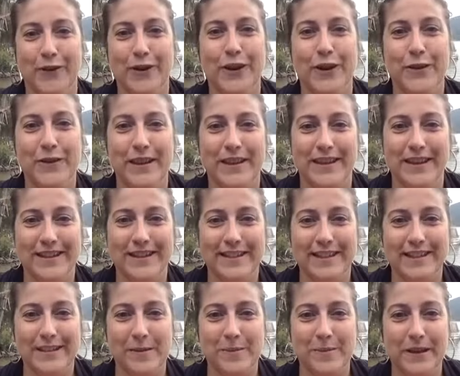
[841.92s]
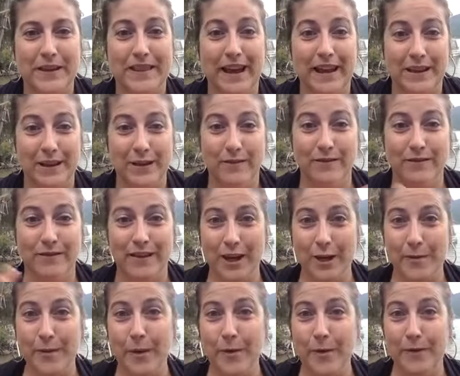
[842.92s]
you? And is it something that you think
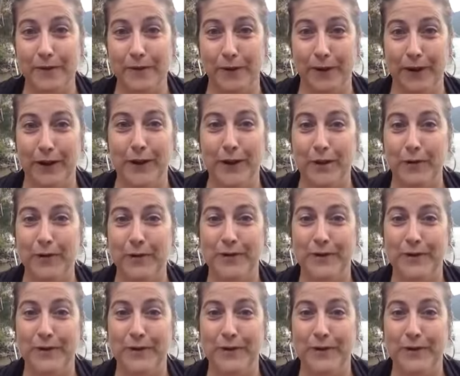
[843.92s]
about before you go